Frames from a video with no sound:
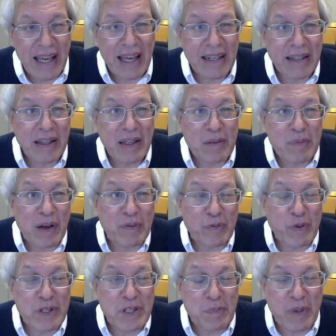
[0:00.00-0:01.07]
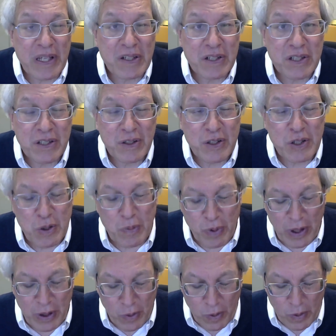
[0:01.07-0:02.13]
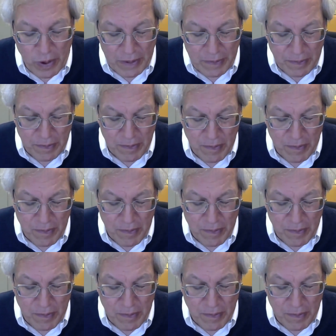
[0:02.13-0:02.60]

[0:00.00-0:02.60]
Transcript: anything about free speech in the Supreme Court.